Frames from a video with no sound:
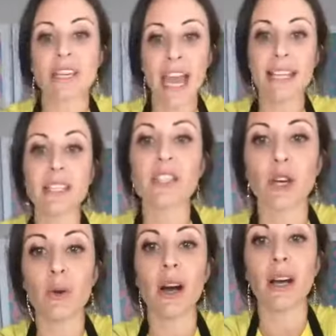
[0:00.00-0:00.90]
yes,
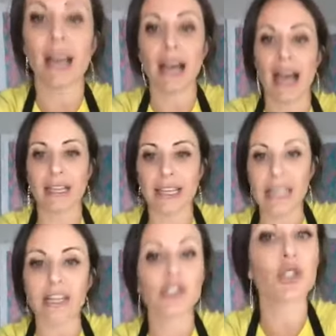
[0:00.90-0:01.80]
so
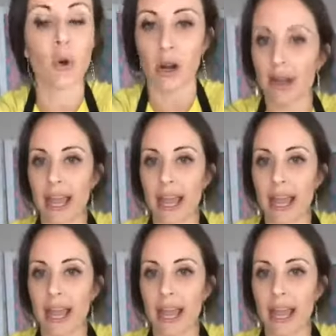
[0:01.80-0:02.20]
Eileen, sure.